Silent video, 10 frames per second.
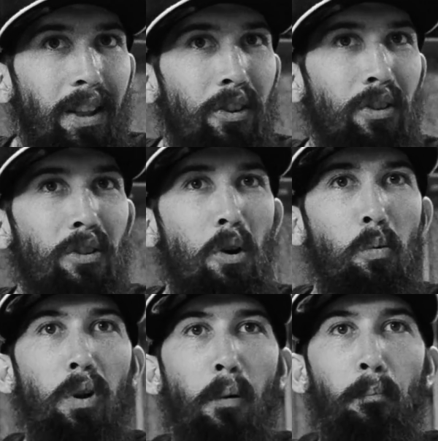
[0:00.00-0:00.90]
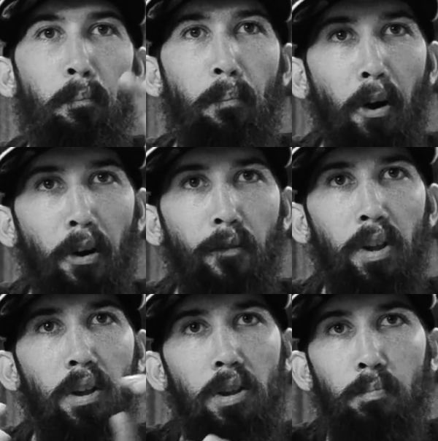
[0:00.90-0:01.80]
there's no real
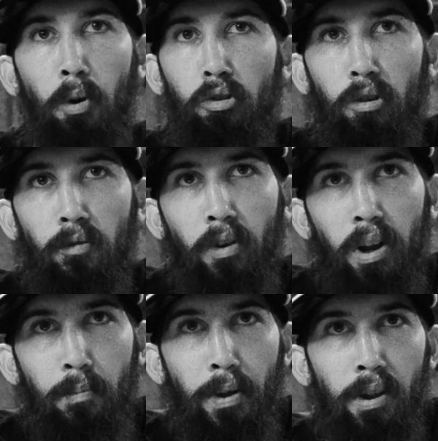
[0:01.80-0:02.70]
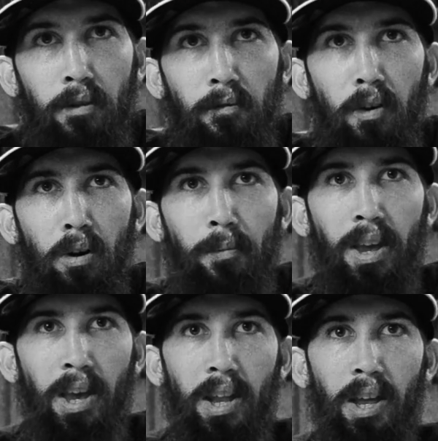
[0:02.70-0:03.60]
perfect exposure for any piece of film.
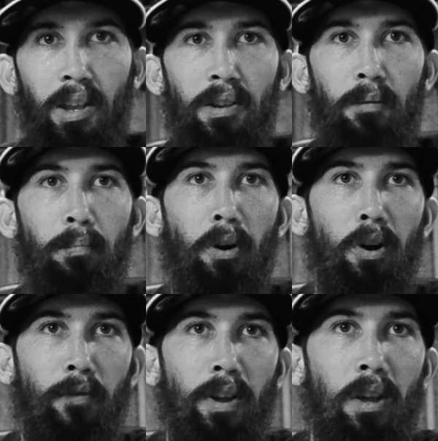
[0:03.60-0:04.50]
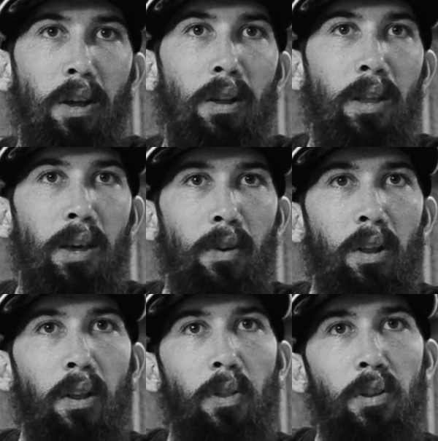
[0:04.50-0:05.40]
It is perfect
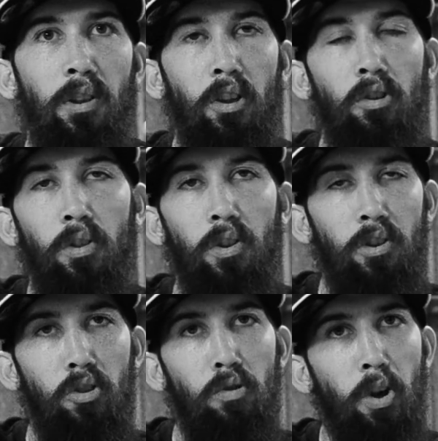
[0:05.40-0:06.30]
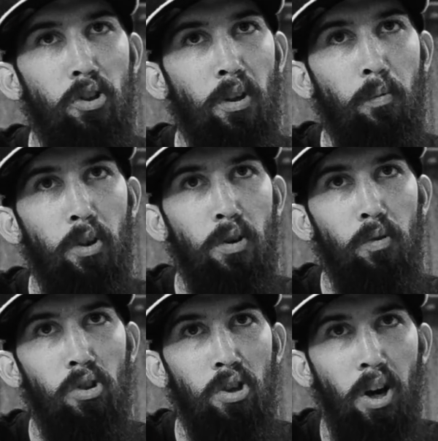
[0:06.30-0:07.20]
given the situation in which it
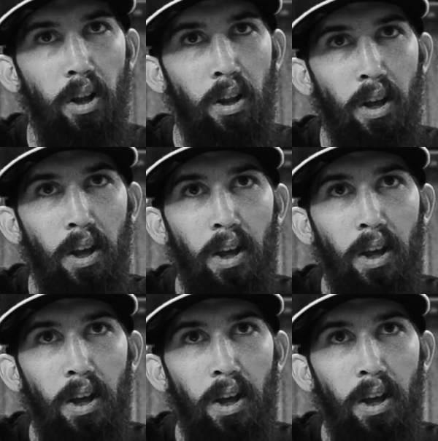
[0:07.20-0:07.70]
was shot in.